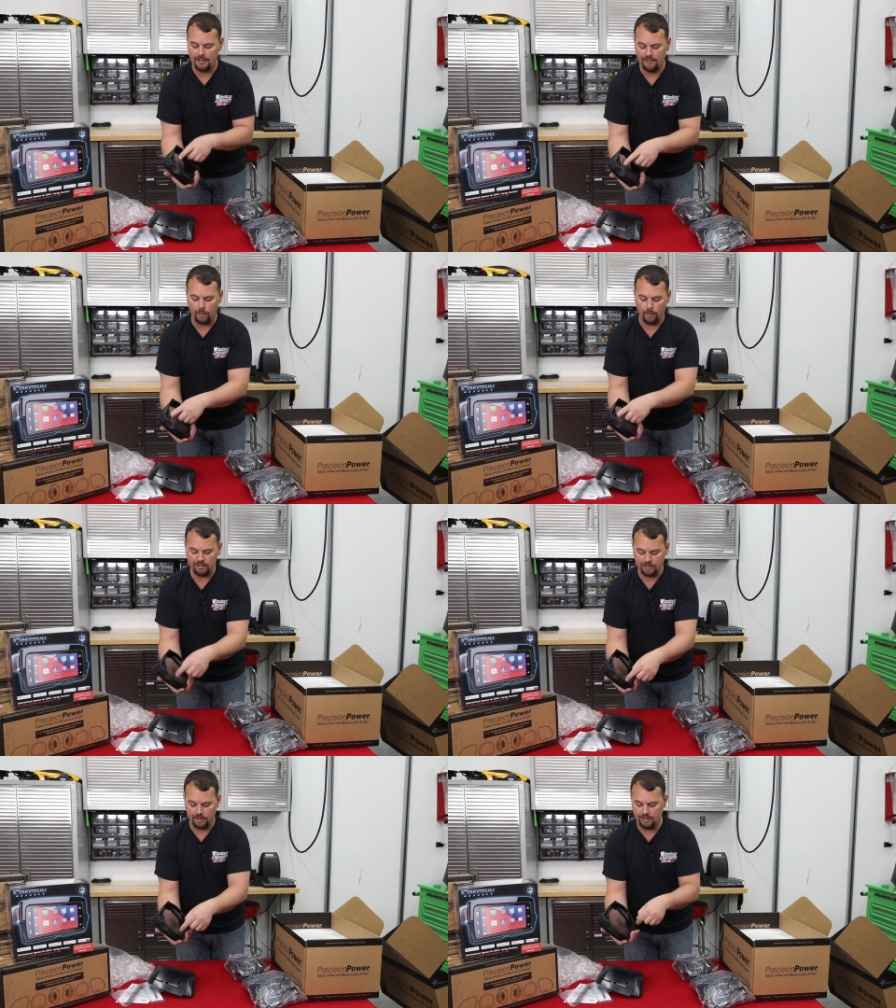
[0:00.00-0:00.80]
4
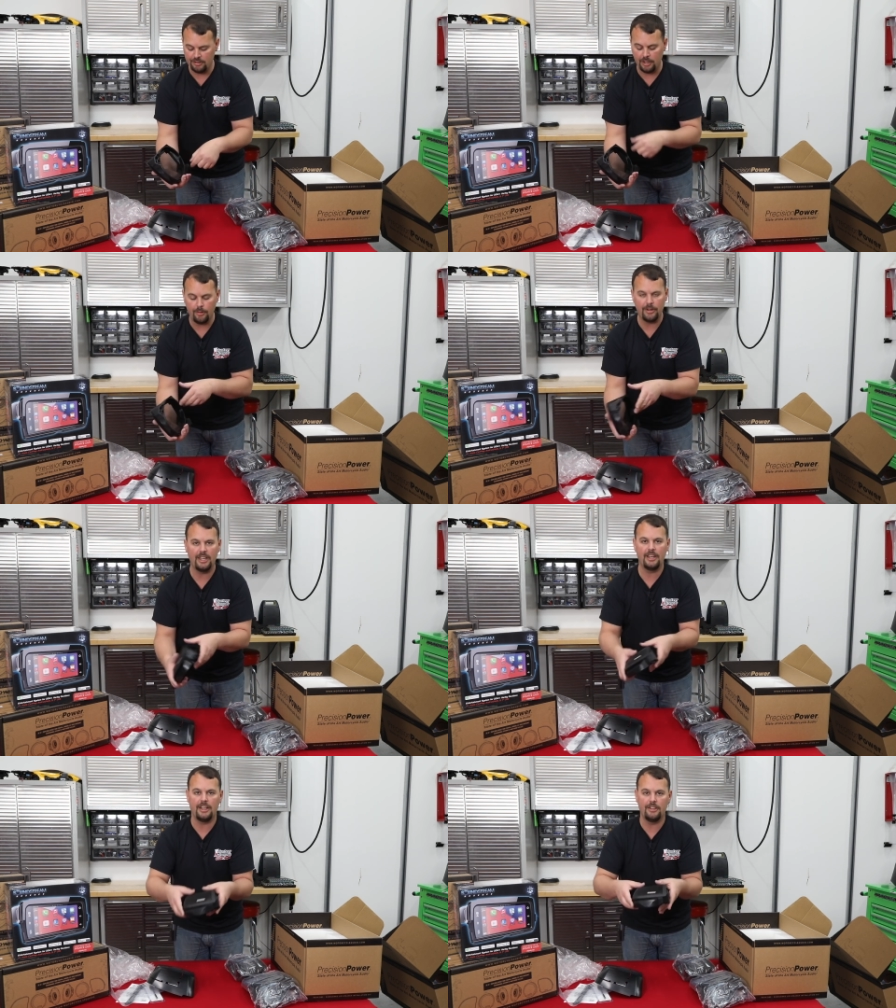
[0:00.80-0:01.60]
screws go
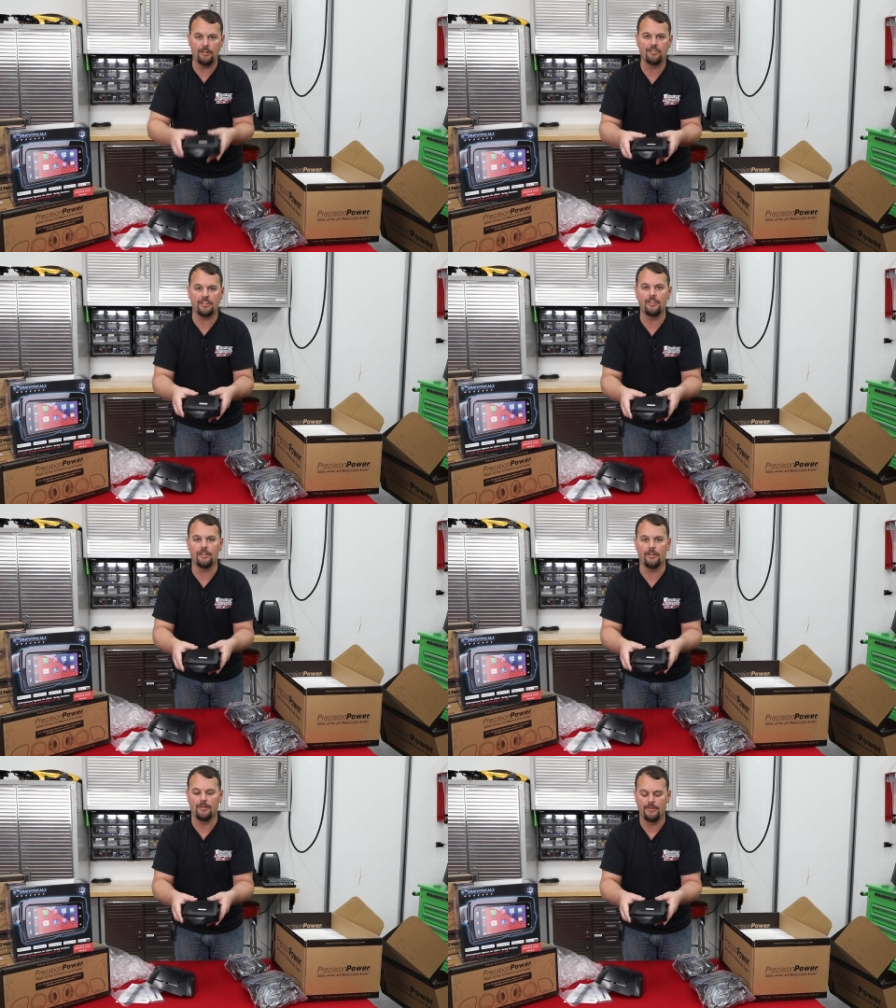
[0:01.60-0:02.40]
in and you're
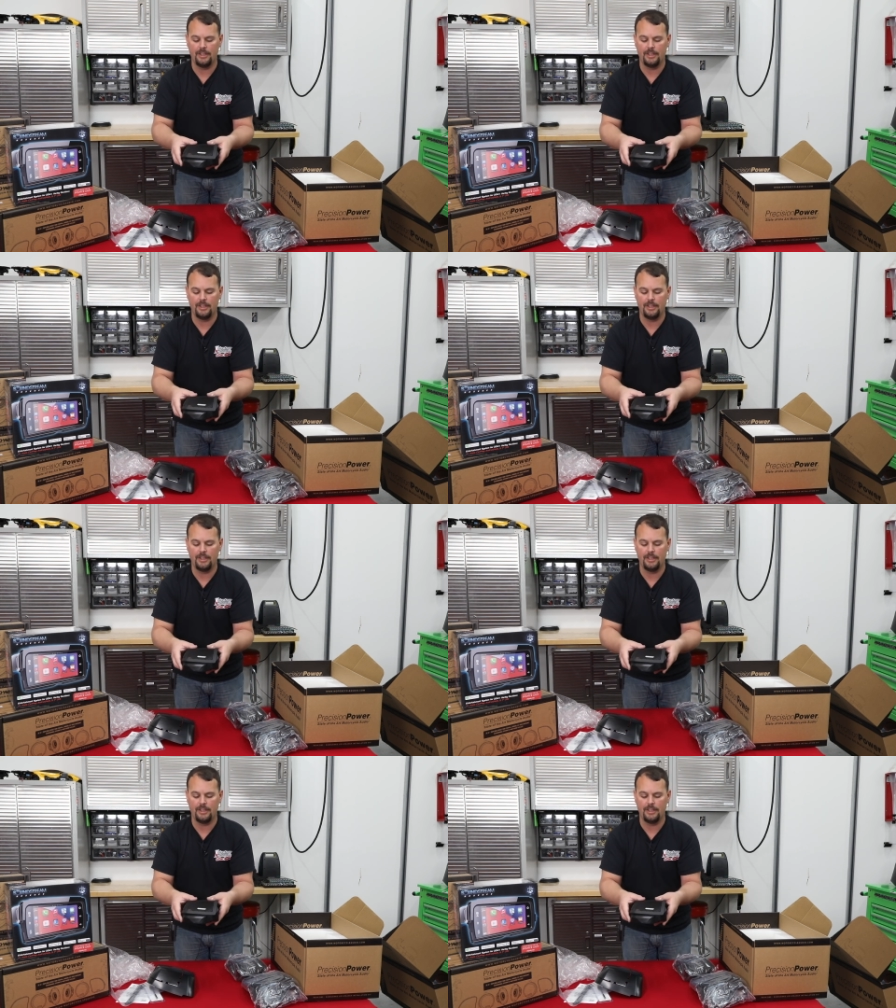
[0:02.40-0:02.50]
secure.